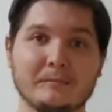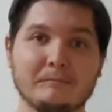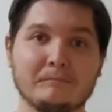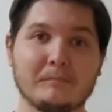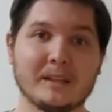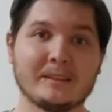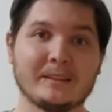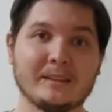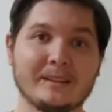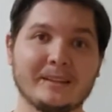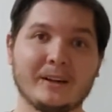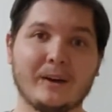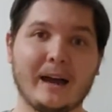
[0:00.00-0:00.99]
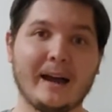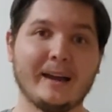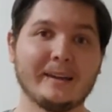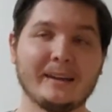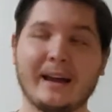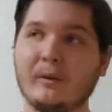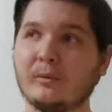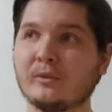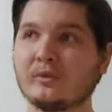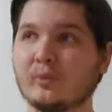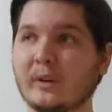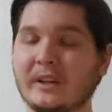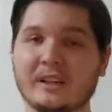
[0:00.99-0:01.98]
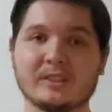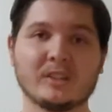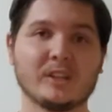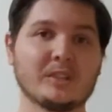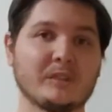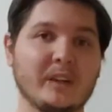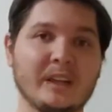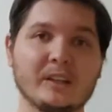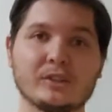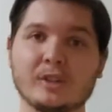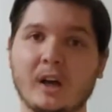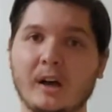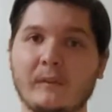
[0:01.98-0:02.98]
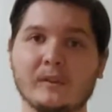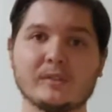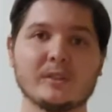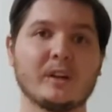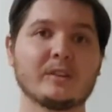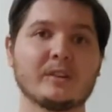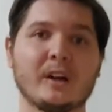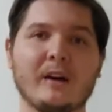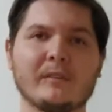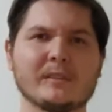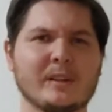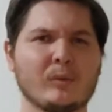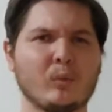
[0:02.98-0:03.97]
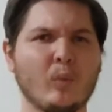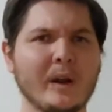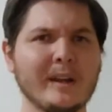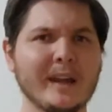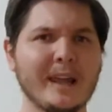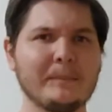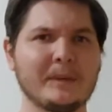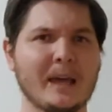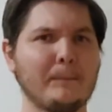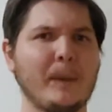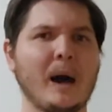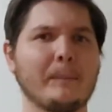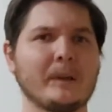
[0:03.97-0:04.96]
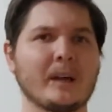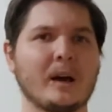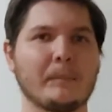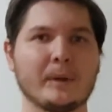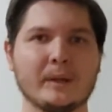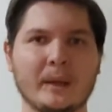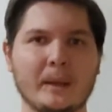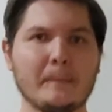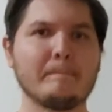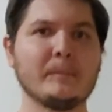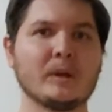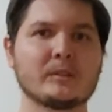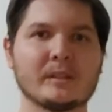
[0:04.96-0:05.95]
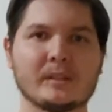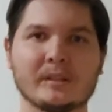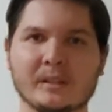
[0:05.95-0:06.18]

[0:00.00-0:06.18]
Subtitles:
was reading tons of English novels and other novels, and one name kept popping up, Milton.